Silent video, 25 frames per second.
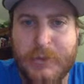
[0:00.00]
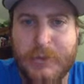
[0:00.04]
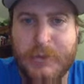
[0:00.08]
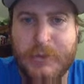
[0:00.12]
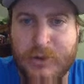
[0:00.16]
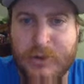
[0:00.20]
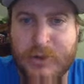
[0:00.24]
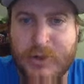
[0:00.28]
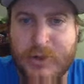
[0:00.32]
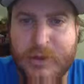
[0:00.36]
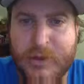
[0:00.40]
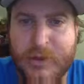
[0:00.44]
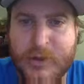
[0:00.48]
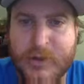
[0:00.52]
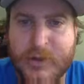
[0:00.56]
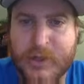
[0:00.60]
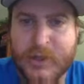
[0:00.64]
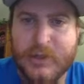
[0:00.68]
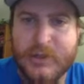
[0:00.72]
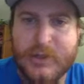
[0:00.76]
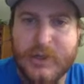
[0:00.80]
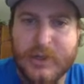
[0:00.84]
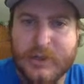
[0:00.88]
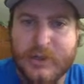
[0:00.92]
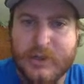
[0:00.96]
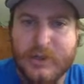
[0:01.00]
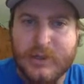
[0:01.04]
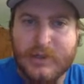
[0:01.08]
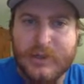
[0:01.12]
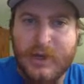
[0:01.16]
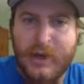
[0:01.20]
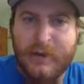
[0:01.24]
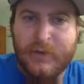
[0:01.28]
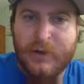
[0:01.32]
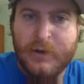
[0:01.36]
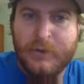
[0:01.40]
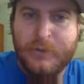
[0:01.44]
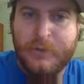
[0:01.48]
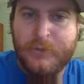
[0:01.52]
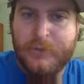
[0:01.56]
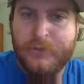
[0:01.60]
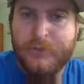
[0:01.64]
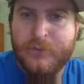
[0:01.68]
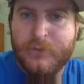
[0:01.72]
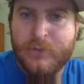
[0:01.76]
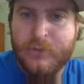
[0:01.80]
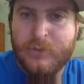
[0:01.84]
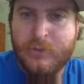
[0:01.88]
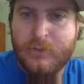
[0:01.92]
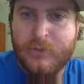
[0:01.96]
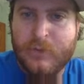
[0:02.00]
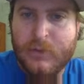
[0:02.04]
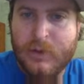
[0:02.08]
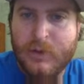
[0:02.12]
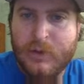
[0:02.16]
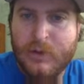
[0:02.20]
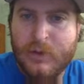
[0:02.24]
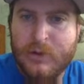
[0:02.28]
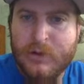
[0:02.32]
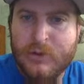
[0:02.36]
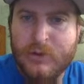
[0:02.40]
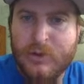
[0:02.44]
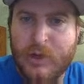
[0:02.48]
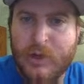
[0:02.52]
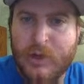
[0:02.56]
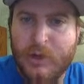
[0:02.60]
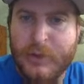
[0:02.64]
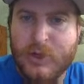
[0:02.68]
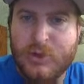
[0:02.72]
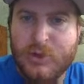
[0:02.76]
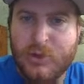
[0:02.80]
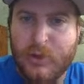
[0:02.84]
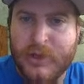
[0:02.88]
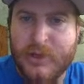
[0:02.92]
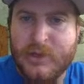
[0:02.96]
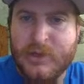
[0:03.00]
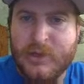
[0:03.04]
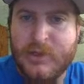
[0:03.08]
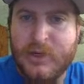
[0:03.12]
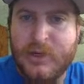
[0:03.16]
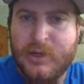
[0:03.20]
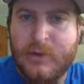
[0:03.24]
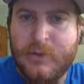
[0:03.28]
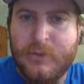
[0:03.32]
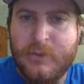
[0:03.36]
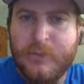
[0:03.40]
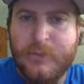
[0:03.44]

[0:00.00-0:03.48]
close to 1367. So that would be choice C.